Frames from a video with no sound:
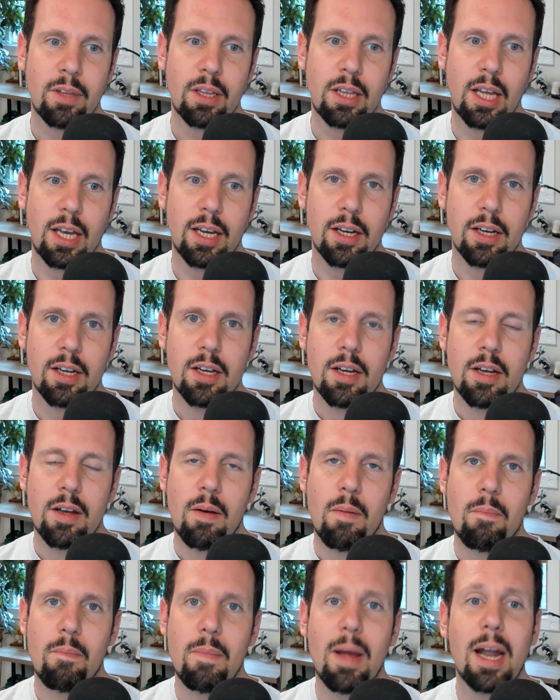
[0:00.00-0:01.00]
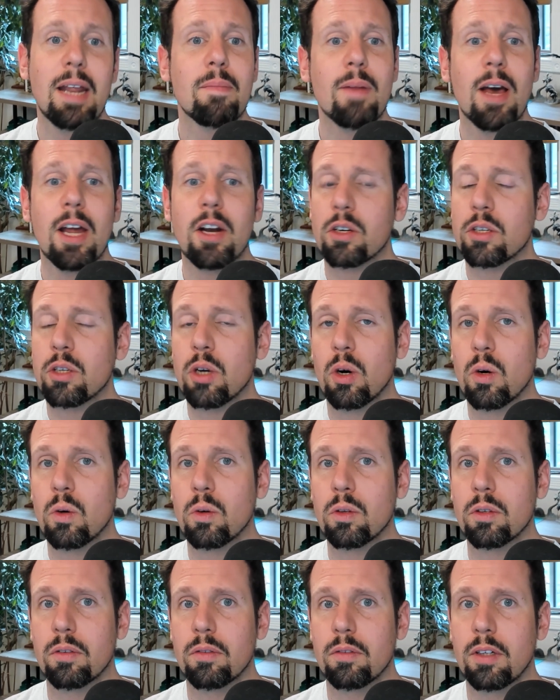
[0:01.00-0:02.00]
Like many men are
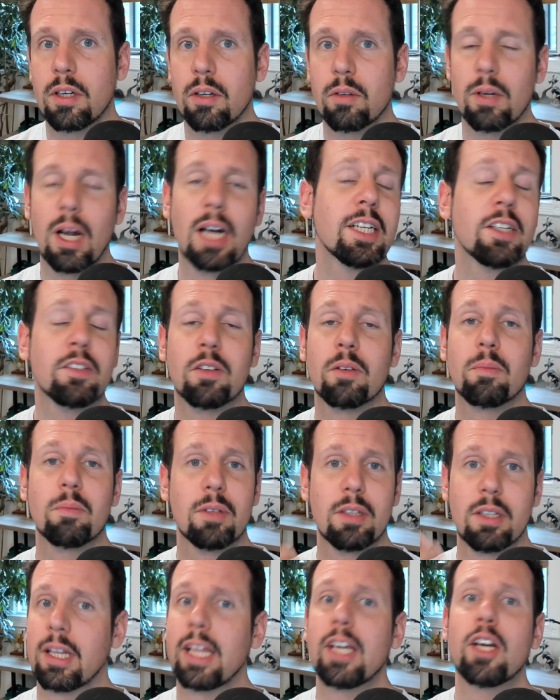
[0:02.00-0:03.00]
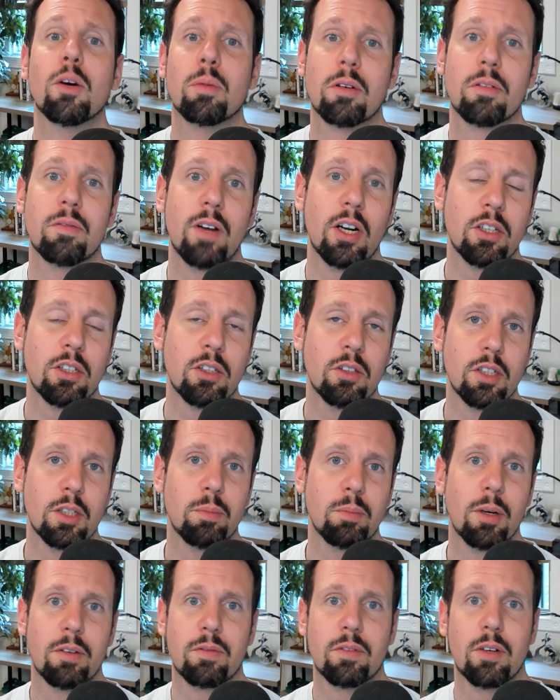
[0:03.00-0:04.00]
told, not just from legal
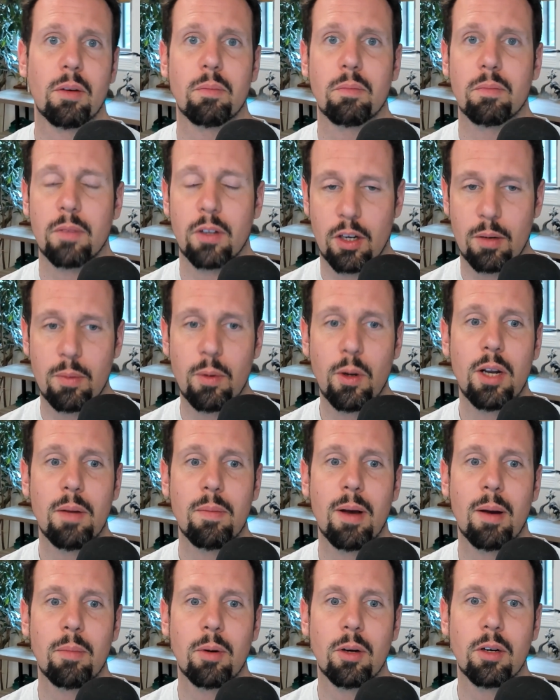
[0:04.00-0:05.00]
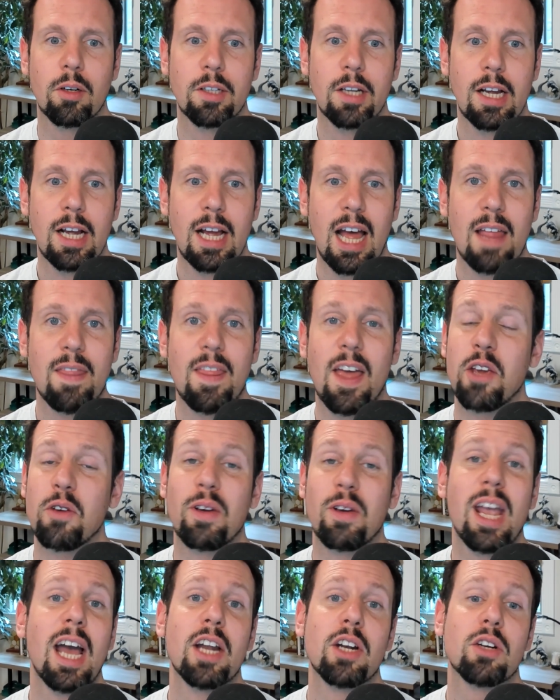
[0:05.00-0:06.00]
professionals, but from their community members, that
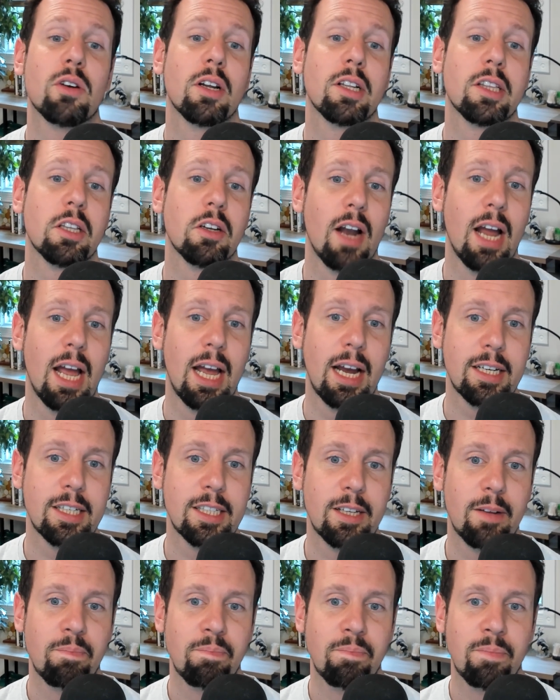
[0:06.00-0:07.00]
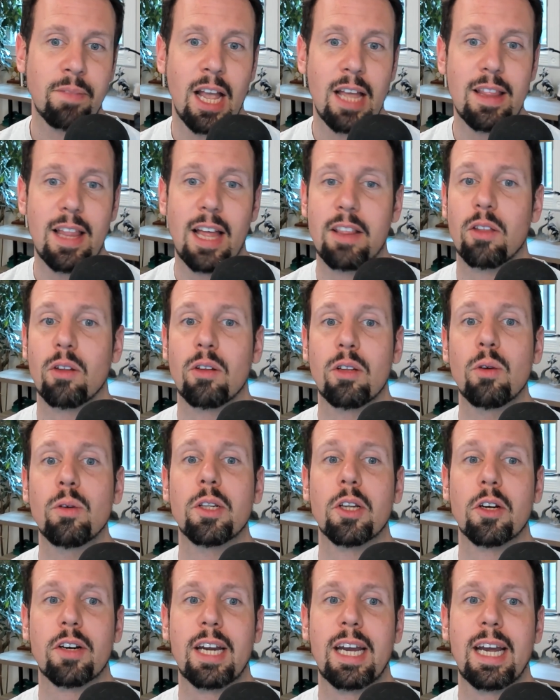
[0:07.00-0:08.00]
you can't trust their ex, that they'll
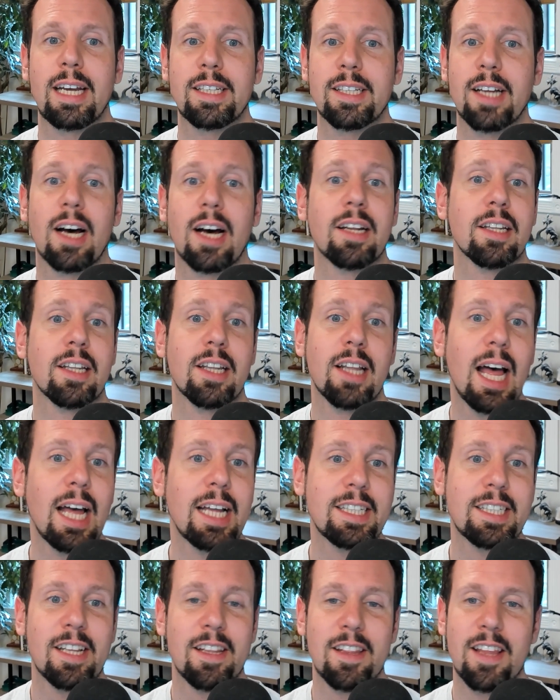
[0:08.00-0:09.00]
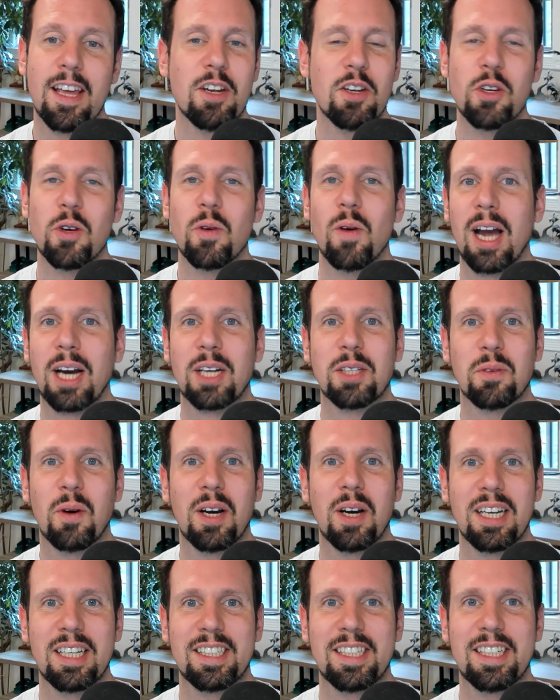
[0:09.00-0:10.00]
lose their kids unless they do X,
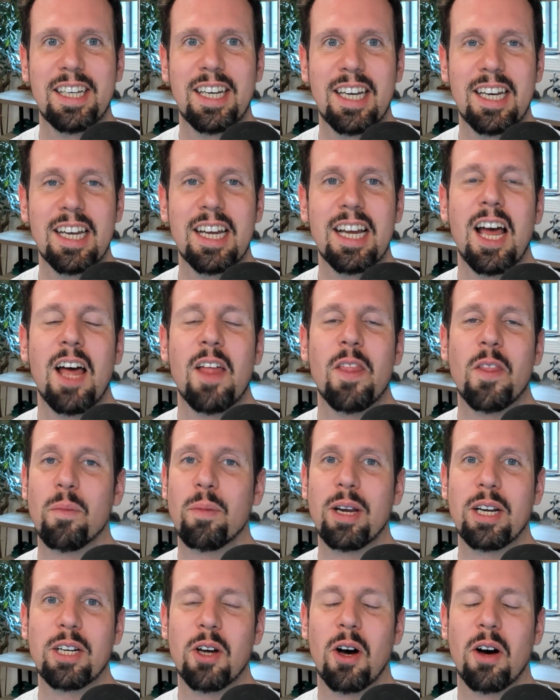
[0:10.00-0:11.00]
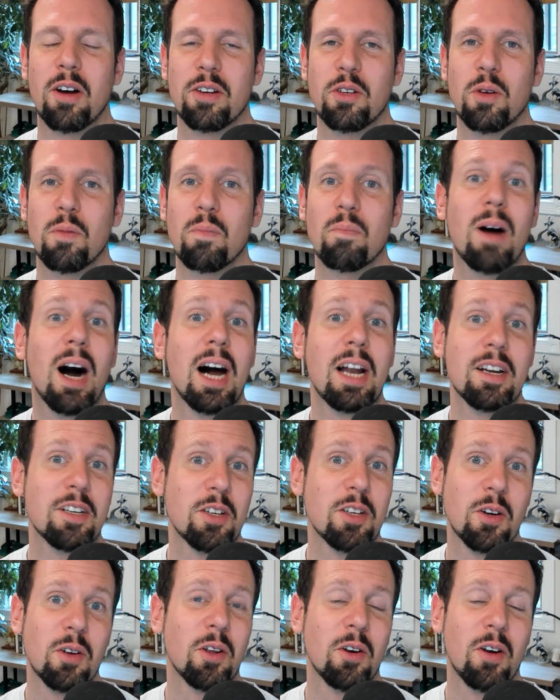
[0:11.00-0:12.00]
Y, and Z. They're being taught to
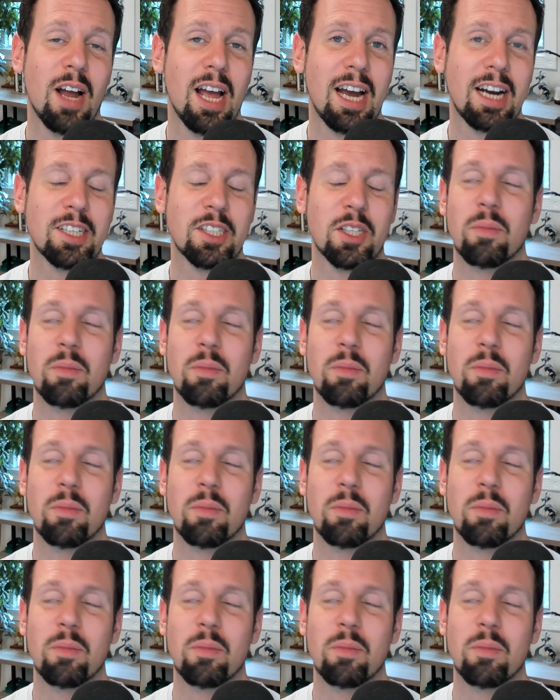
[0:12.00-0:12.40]
monitor their ex.